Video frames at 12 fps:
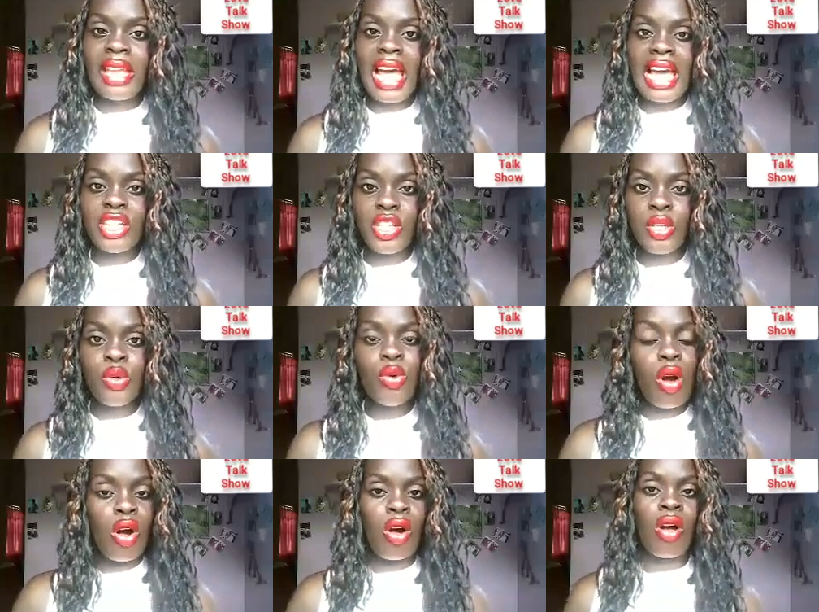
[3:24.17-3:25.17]
at you,
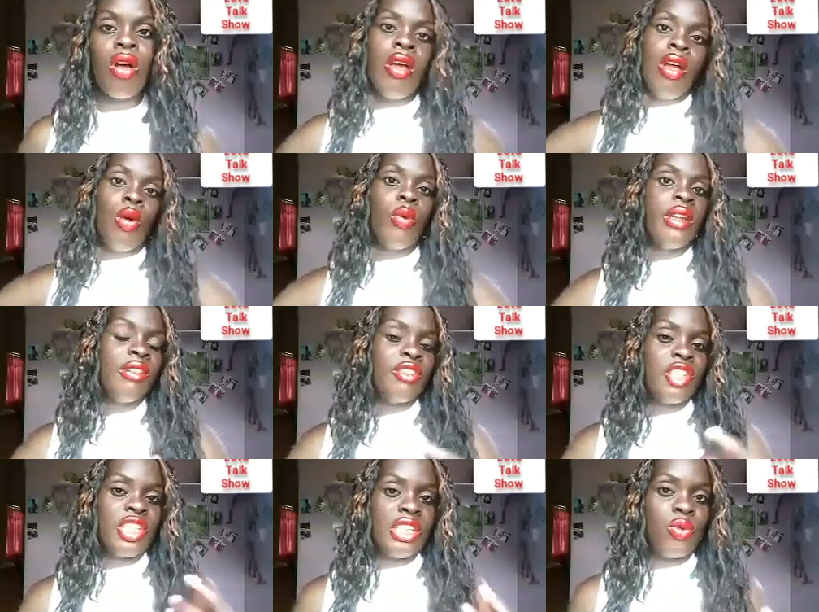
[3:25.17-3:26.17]
or whenever
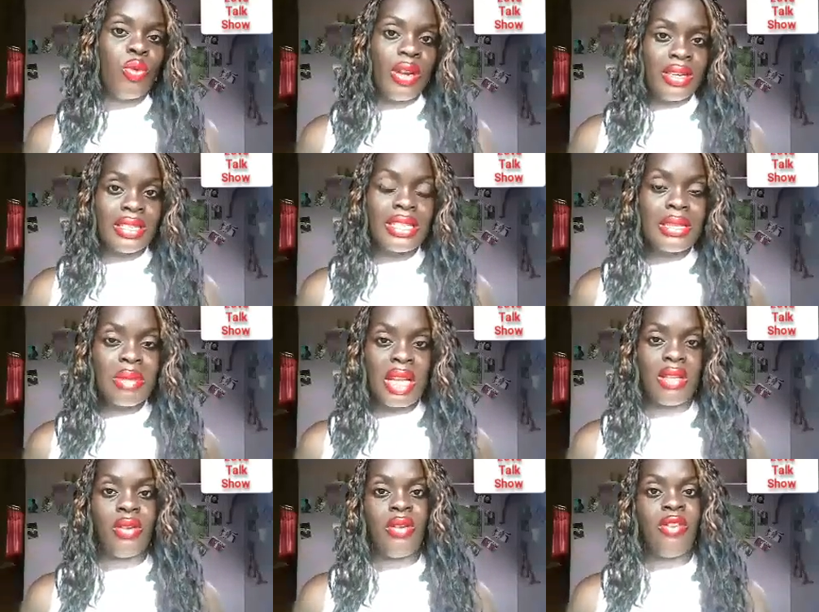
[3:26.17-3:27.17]
she wears a
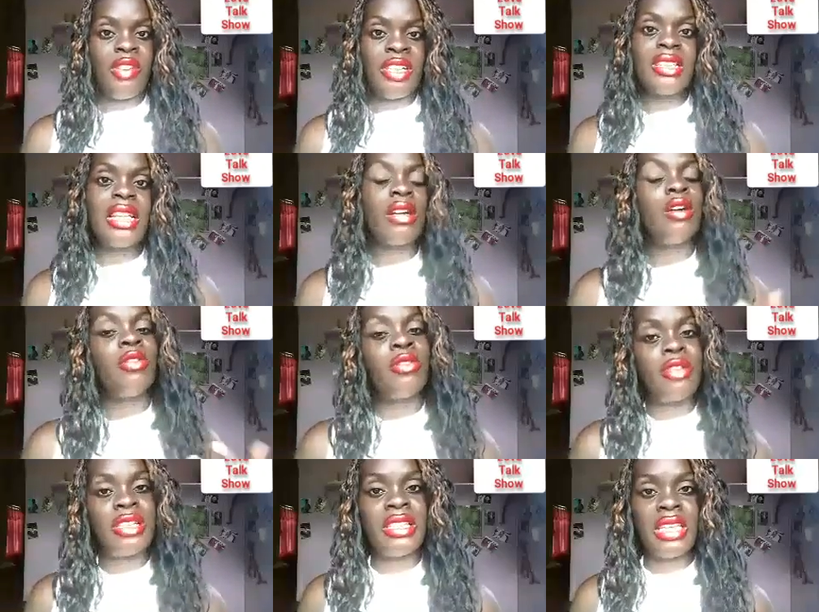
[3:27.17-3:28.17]
smile on her face, like her
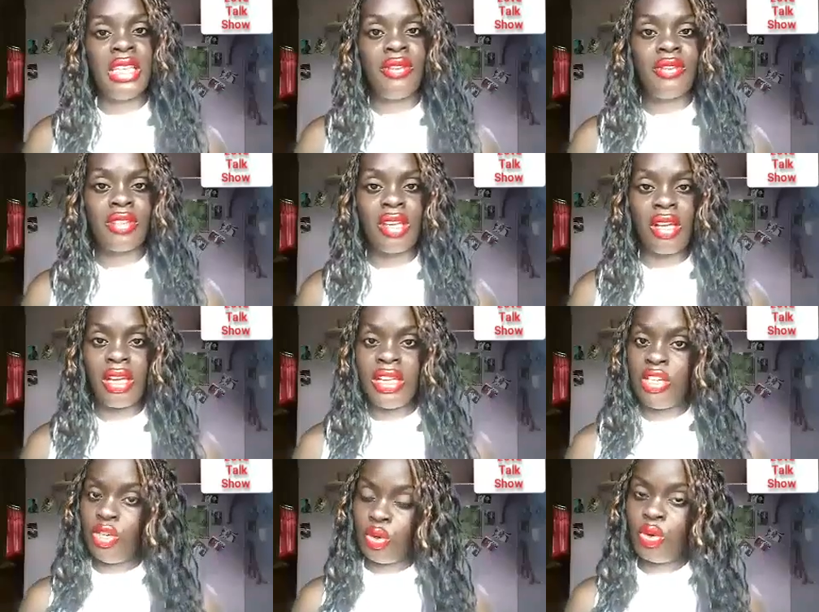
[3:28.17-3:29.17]
friends gives her a
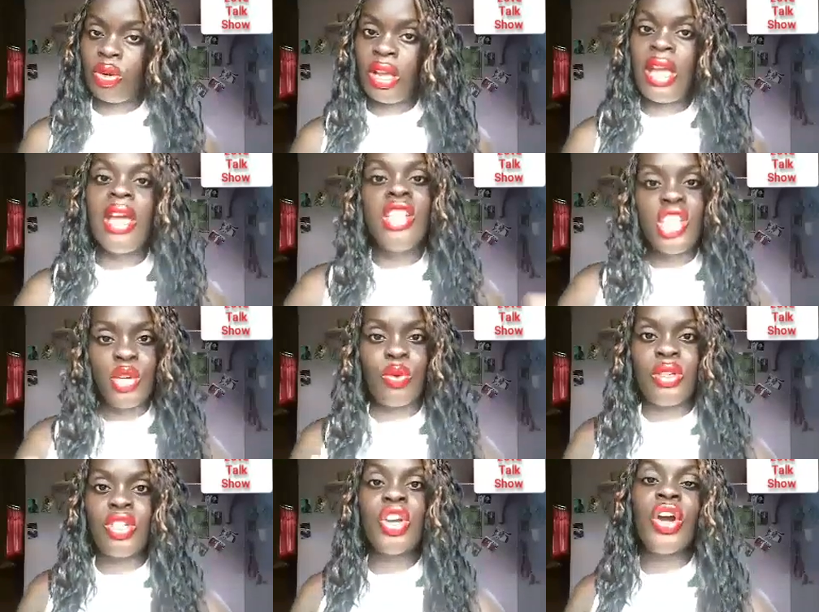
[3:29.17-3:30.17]
joke, she
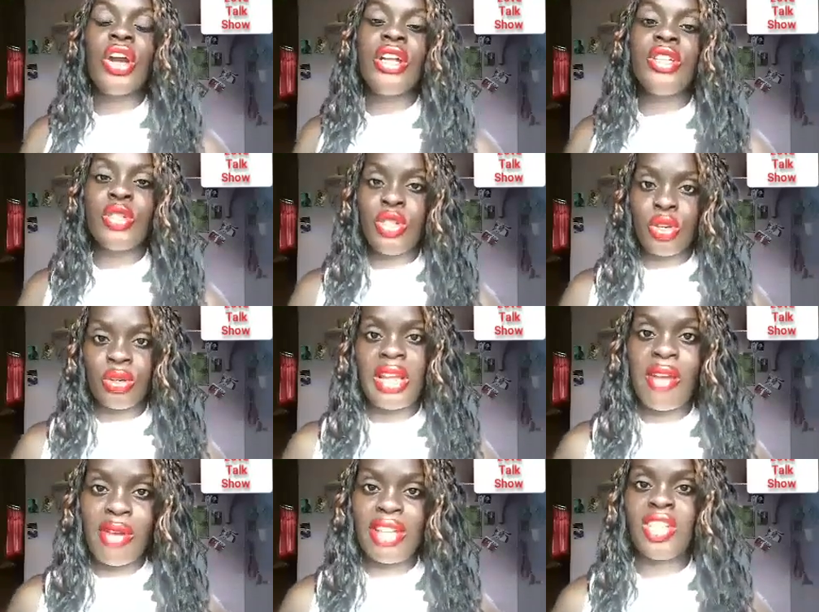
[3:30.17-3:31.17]
would turn to your
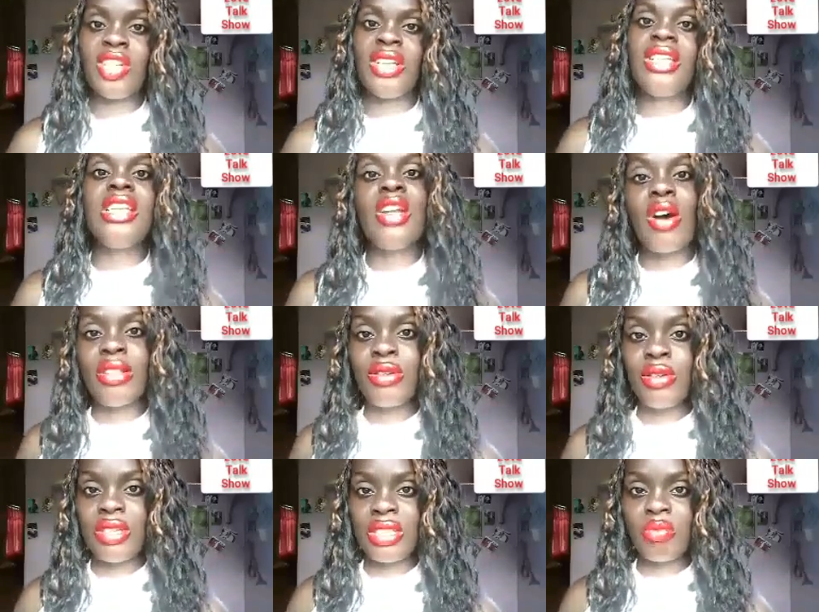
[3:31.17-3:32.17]
direction in
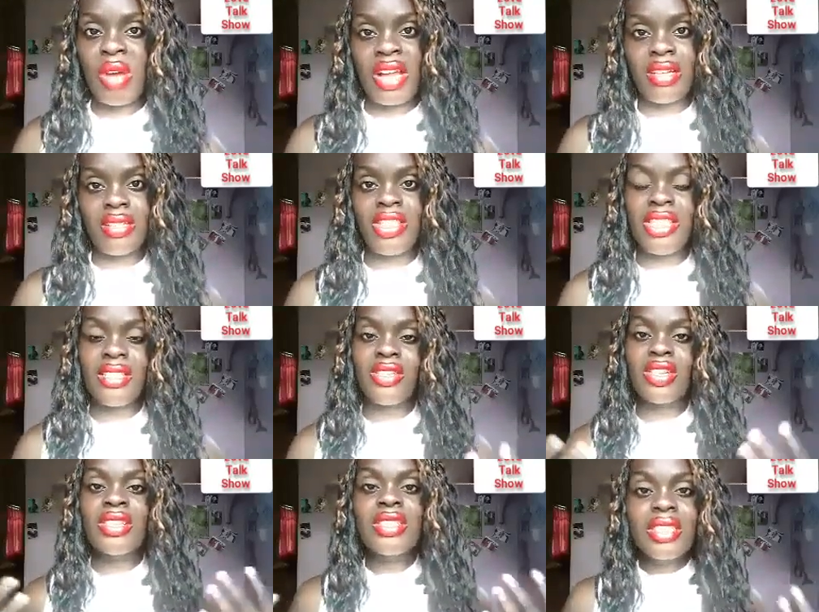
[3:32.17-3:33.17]
order to smile. She's
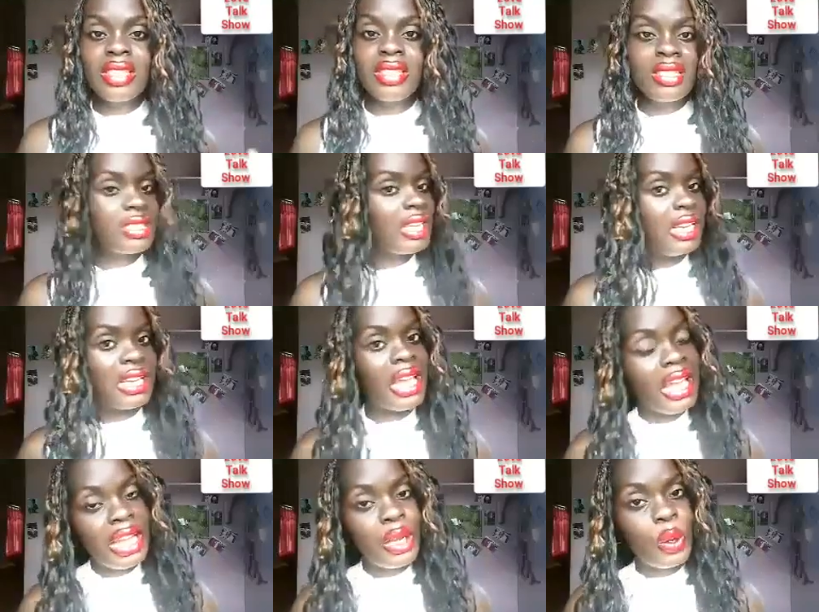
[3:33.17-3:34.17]
just saying
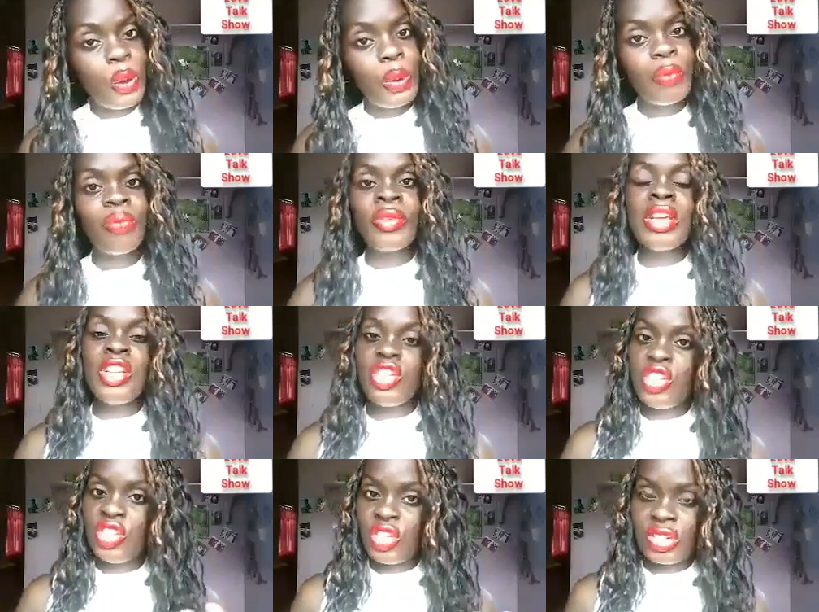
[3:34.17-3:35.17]
hello,
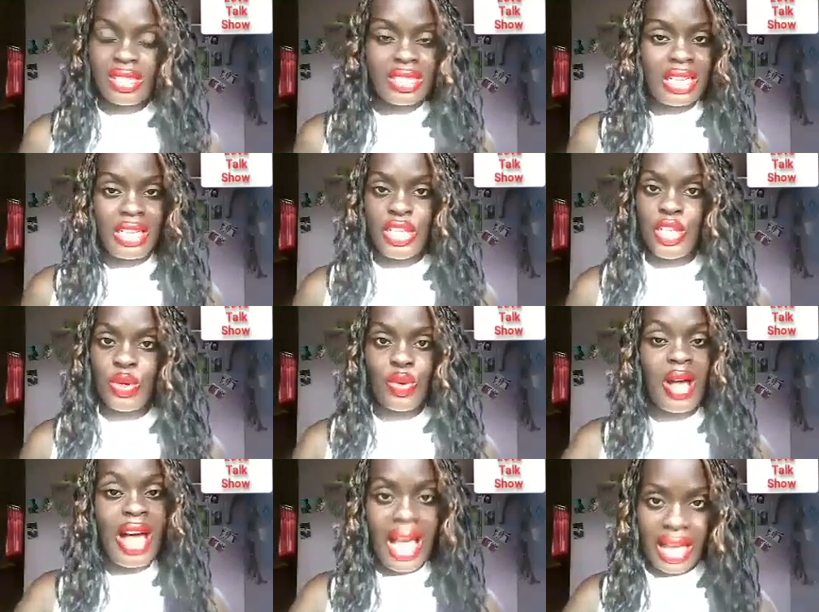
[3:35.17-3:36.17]
she's just telling
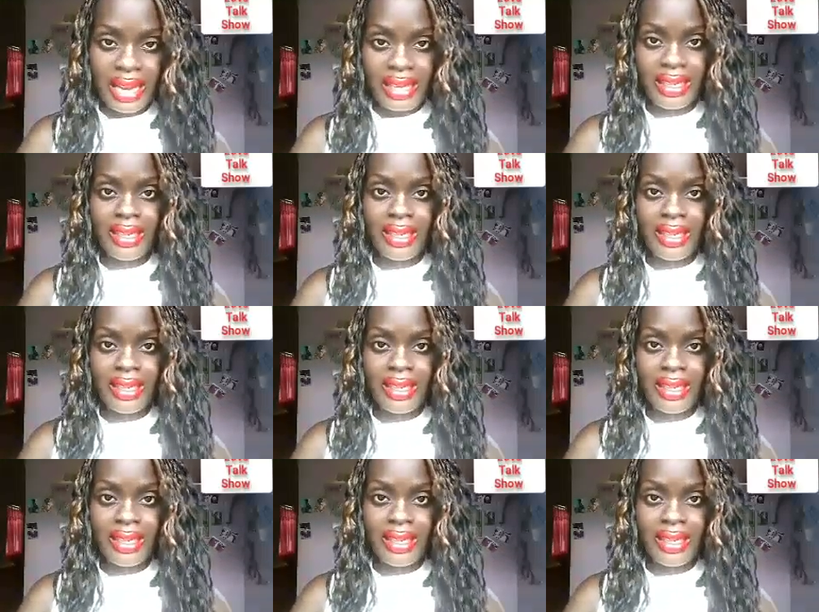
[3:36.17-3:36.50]
you hi